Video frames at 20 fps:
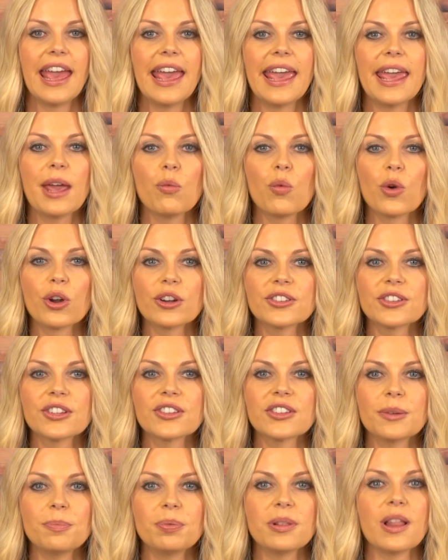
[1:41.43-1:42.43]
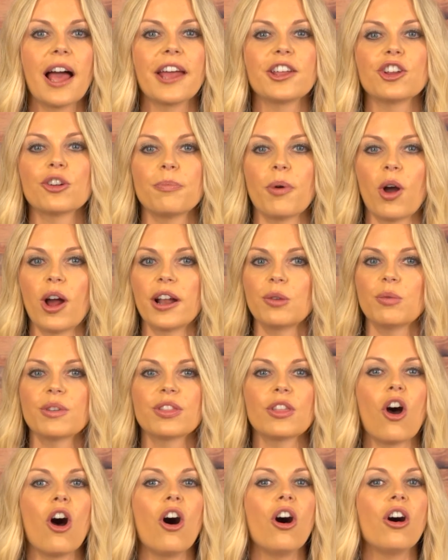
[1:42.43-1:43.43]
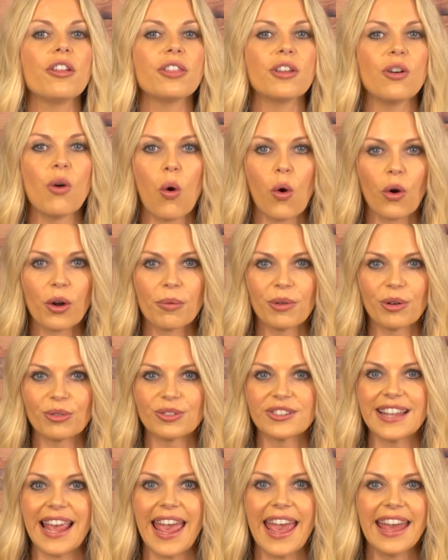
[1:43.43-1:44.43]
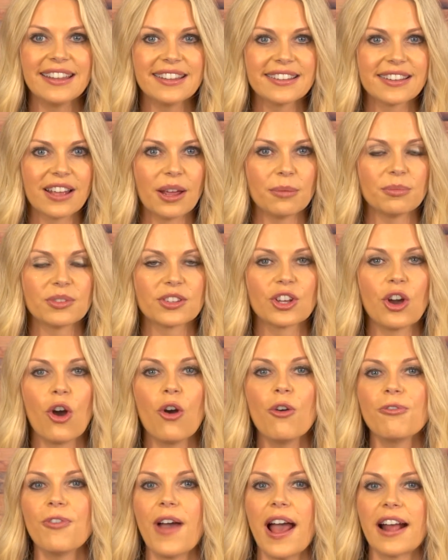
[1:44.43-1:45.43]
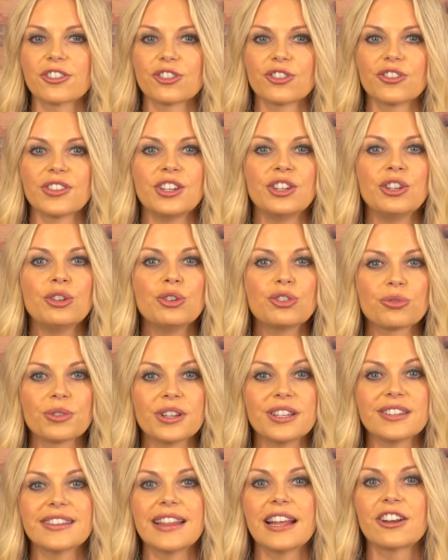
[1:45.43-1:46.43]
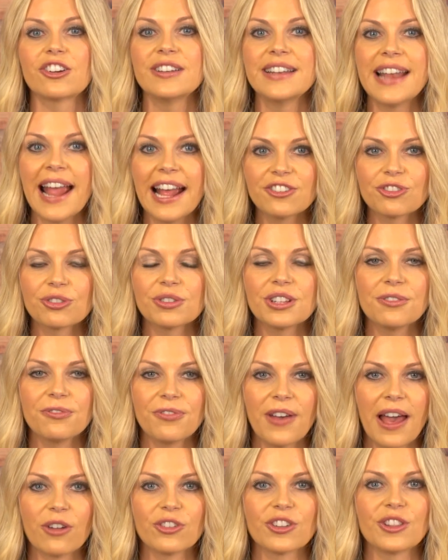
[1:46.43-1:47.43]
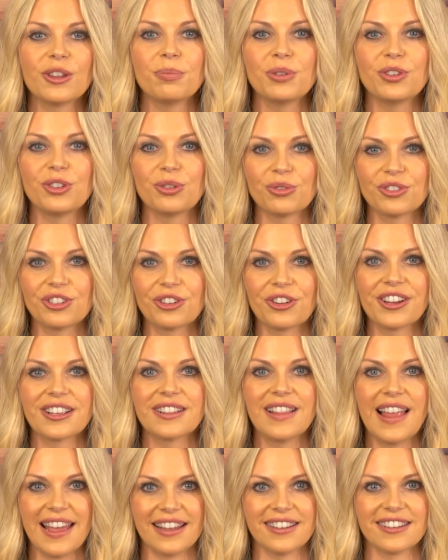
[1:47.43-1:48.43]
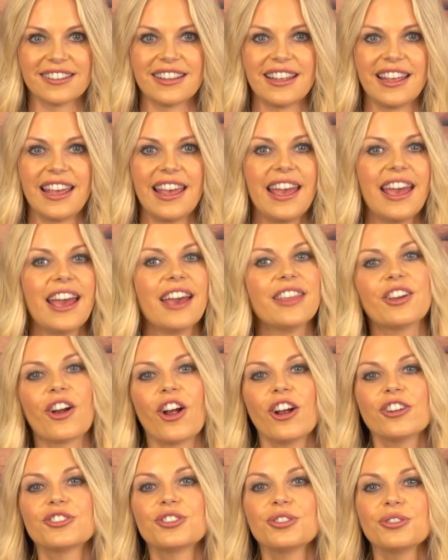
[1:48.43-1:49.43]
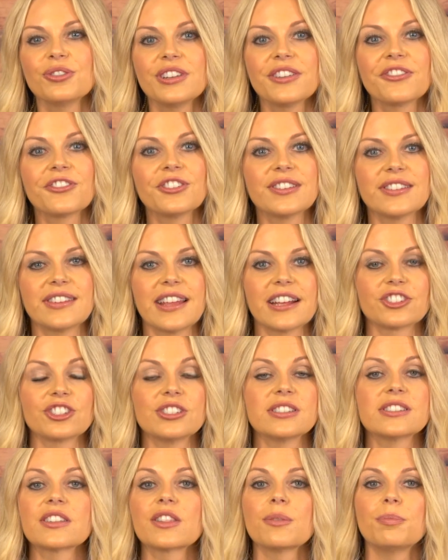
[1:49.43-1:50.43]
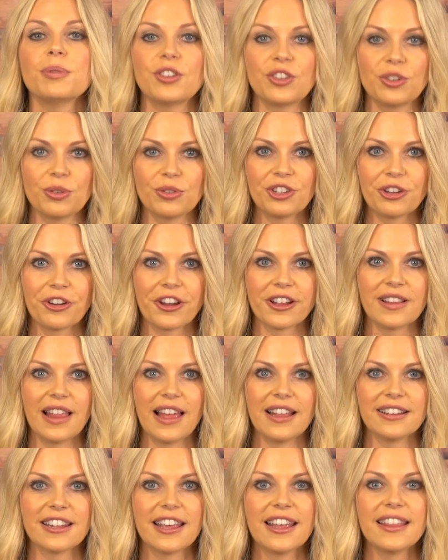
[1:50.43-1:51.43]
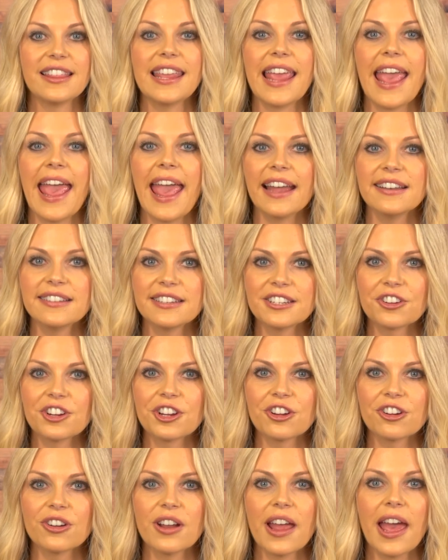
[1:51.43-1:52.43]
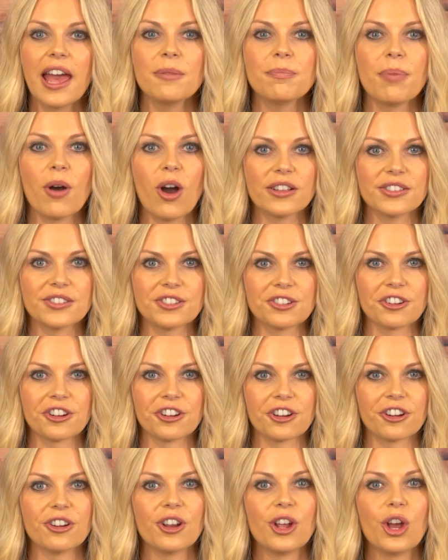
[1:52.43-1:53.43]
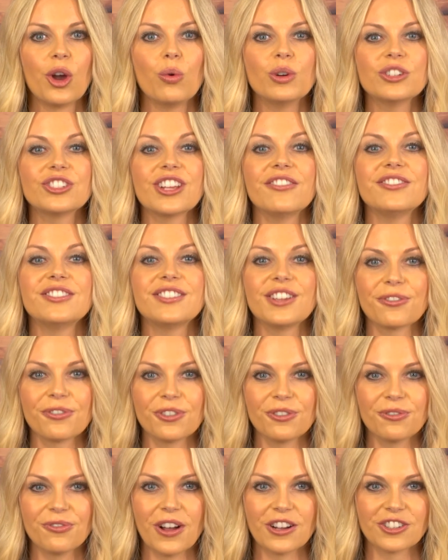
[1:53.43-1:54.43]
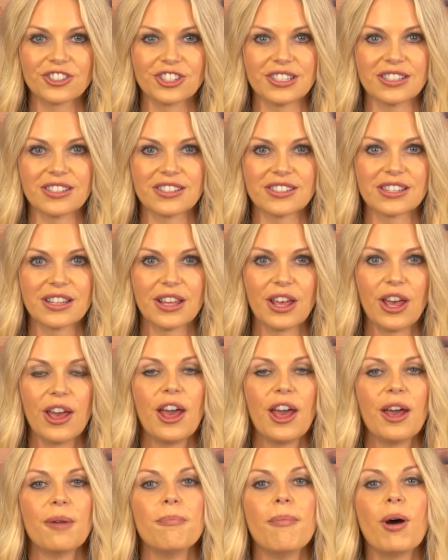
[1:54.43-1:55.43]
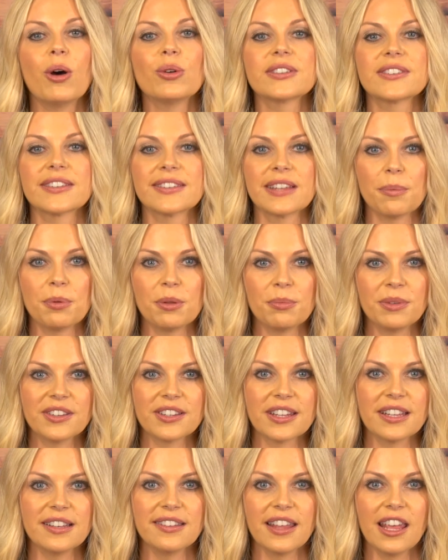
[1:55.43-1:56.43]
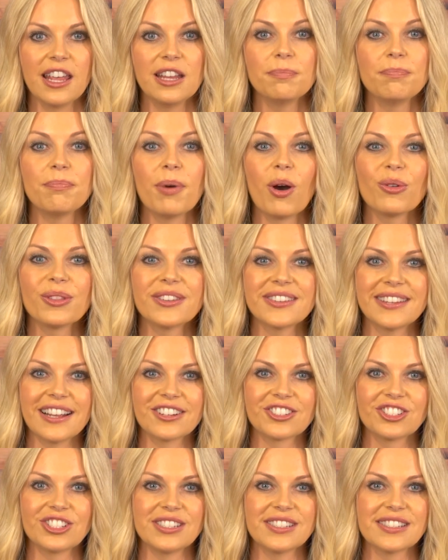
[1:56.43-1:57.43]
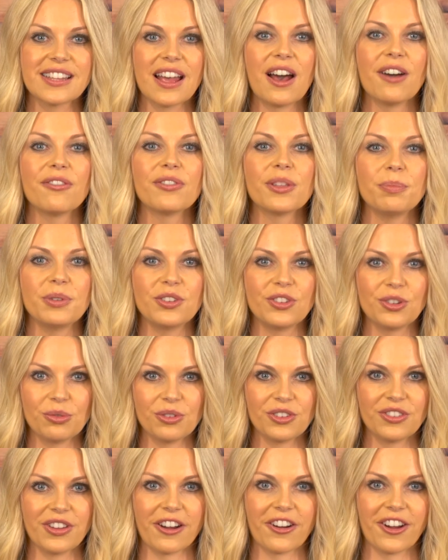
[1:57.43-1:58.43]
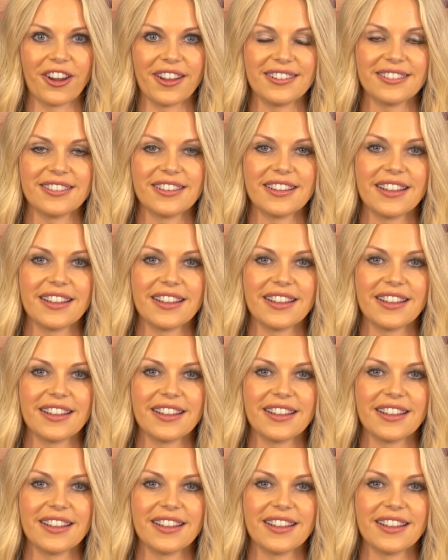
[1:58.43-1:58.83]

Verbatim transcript: It works to supply your body with all the hormones, enzymes, cofactors, and nutrients that are naturally found in the pituitary gland. There are two different sections of the pituitary gland, the anterior and posterior, which have different functions. Most supplements contain both sections of the pituitary.